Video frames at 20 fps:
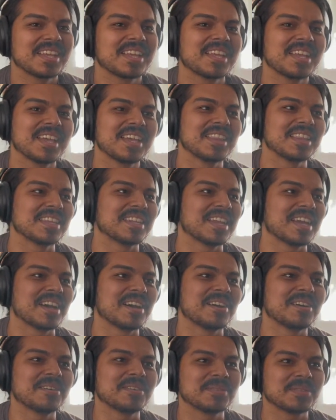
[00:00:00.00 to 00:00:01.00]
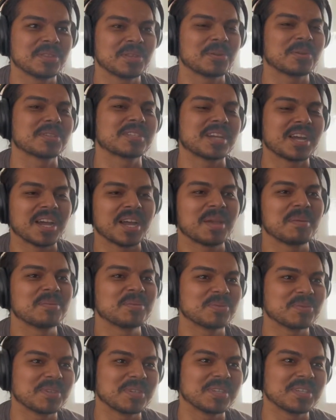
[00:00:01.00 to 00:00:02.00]
and then now there were
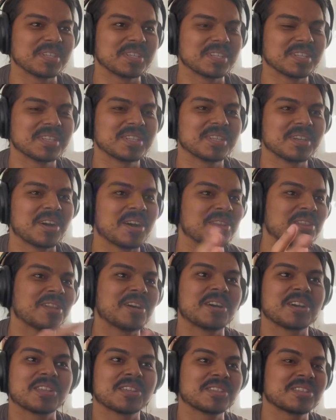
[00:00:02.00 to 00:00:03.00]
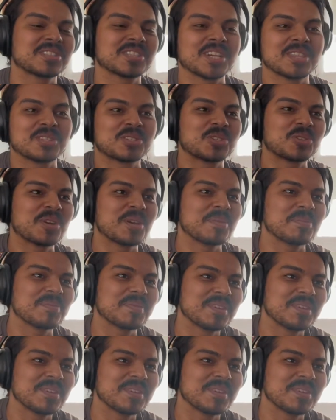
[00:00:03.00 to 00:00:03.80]
times when alongside the trip,